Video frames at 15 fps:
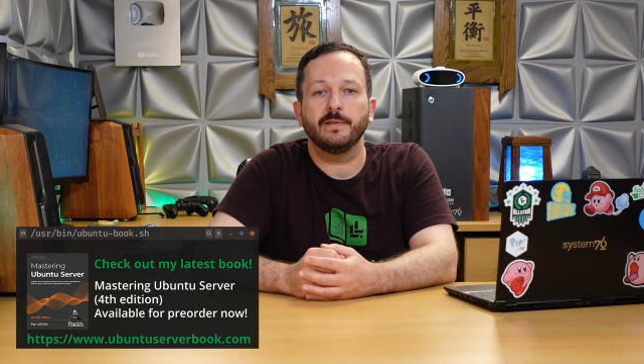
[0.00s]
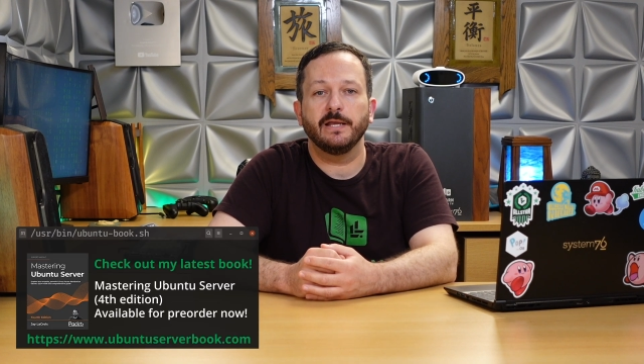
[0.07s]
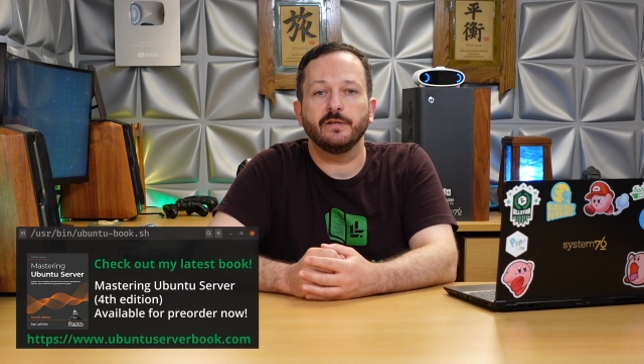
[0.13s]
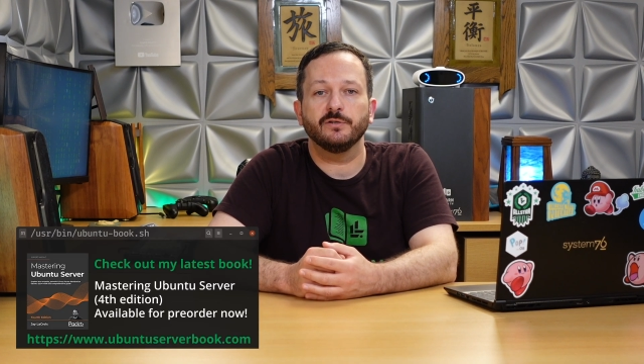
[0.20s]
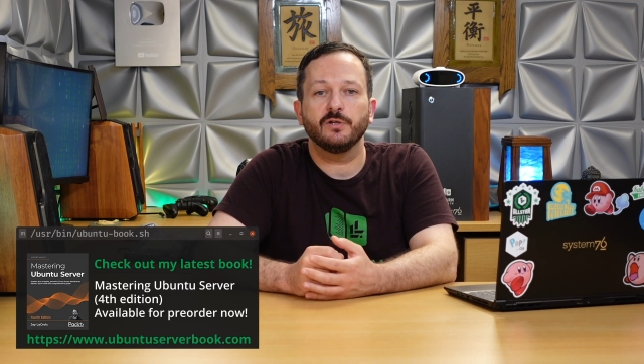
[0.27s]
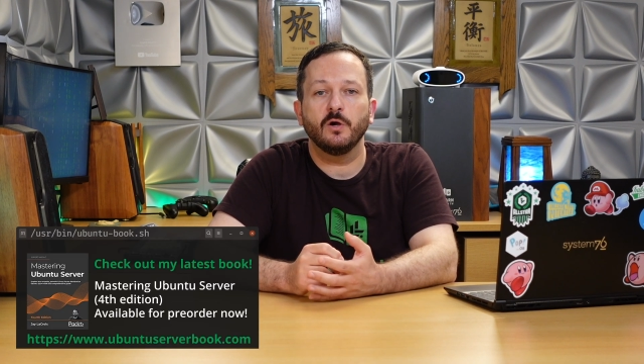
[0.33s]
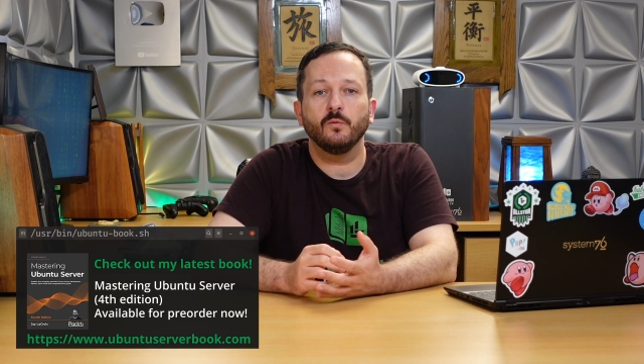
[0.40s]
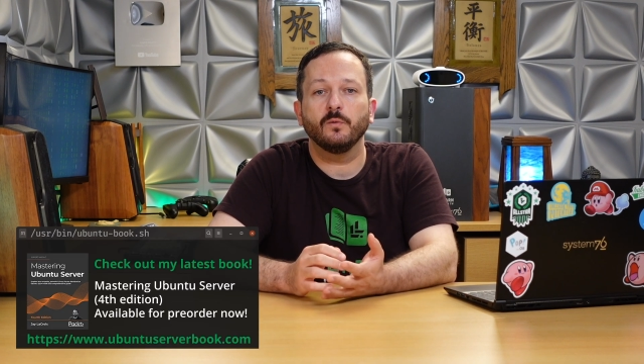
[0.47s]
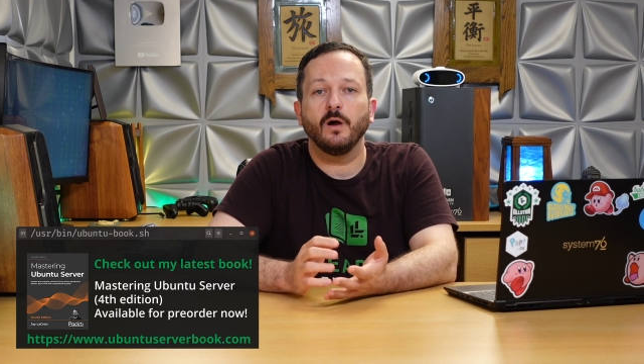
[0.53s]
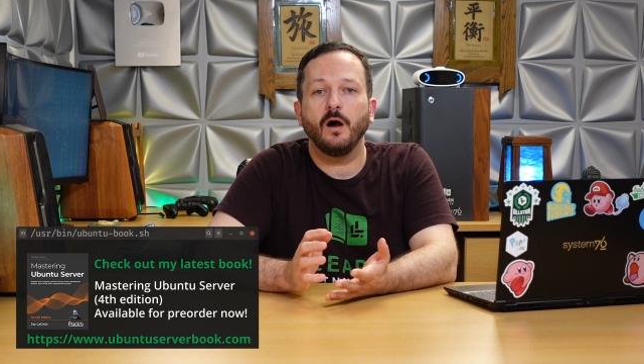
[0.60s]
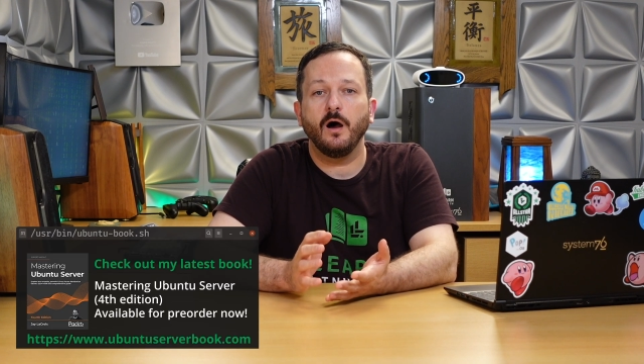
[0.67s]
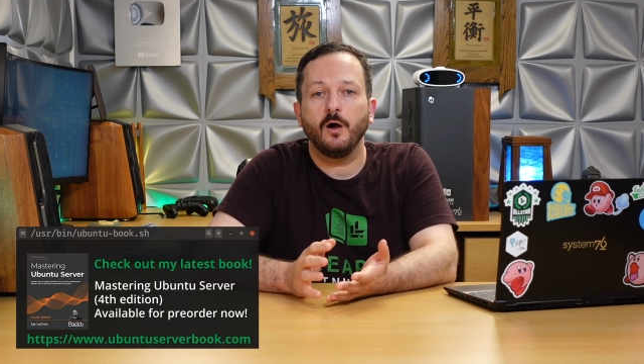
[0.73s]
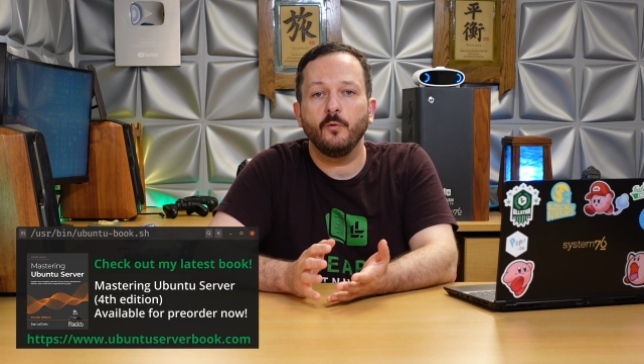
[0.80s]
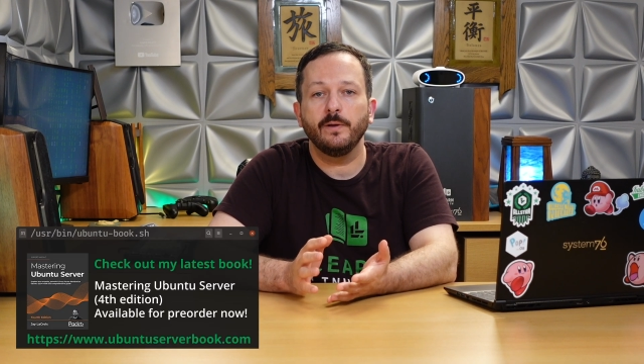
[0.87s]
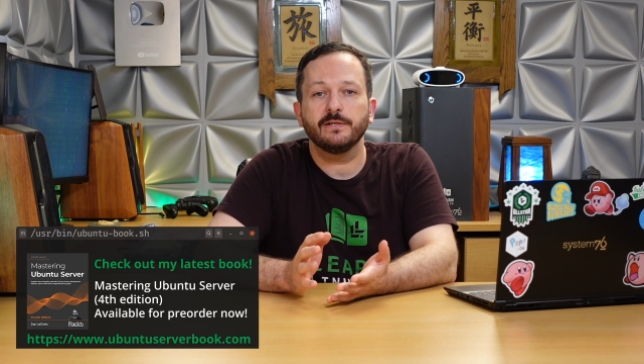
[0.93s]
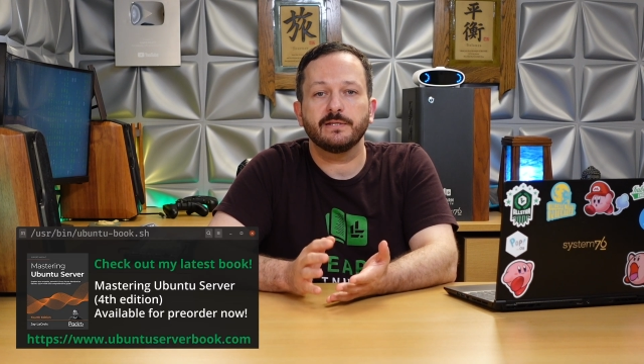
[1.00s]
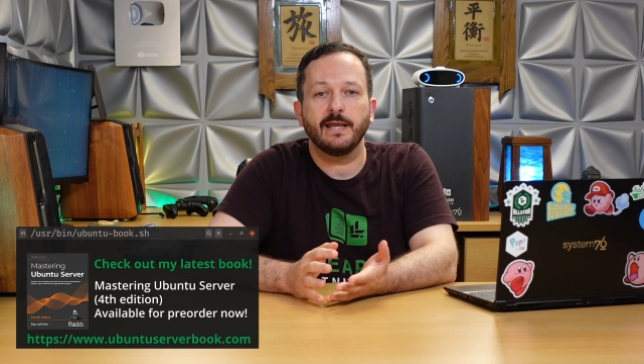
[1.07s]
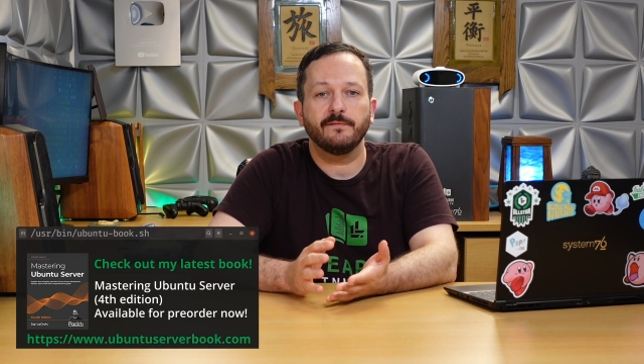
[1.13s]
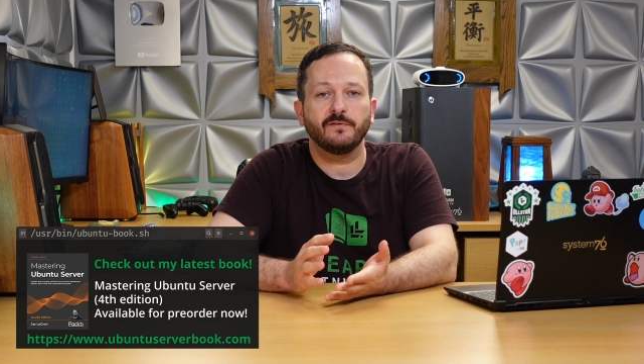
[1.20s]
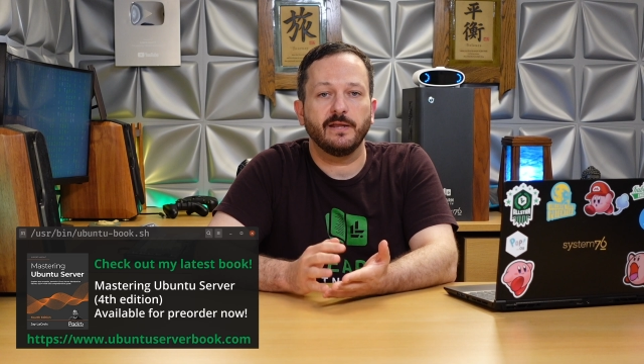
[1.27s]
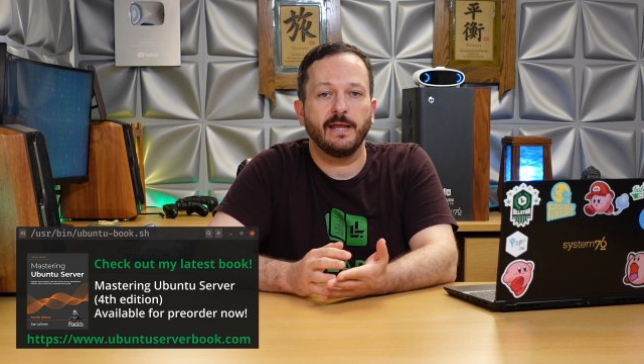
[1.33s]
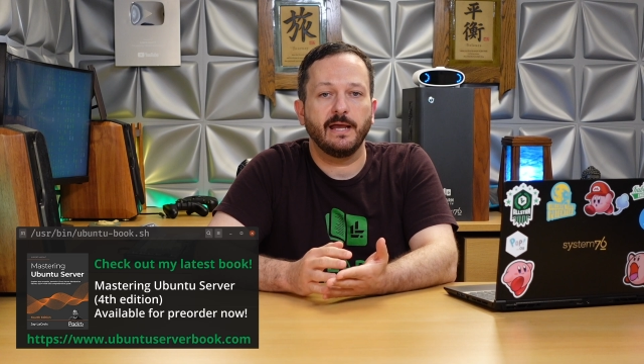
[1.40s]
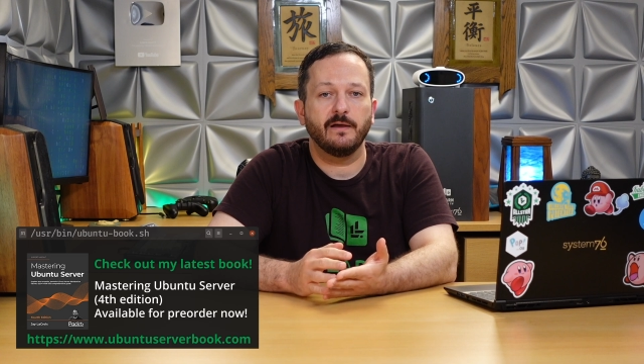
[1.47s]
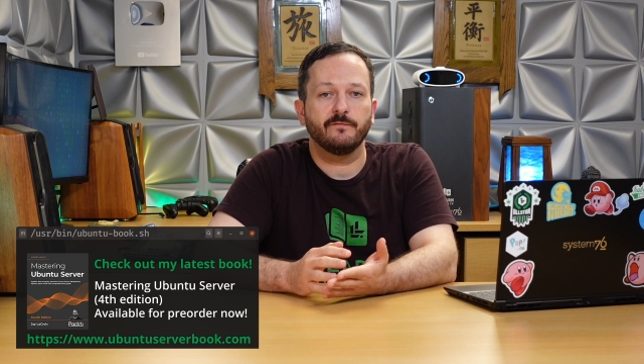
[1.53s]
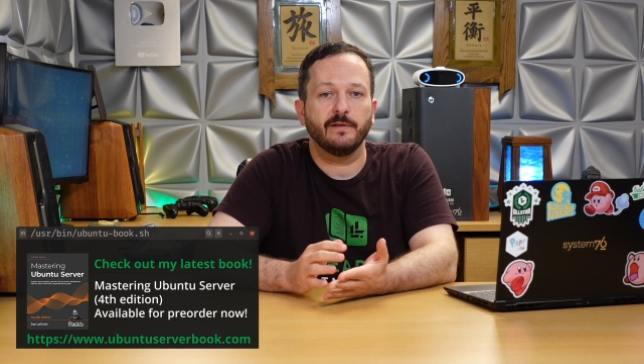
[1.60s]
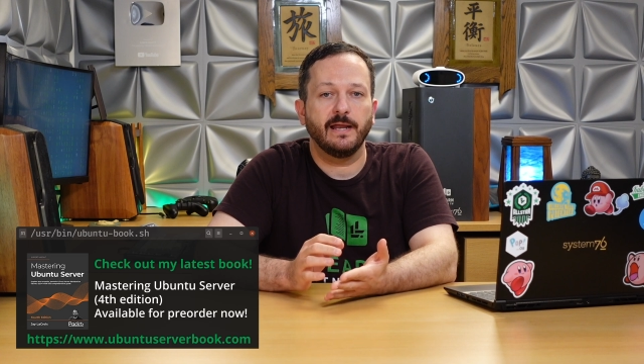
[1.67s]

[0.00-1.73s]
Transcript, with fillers: that you don't always have to have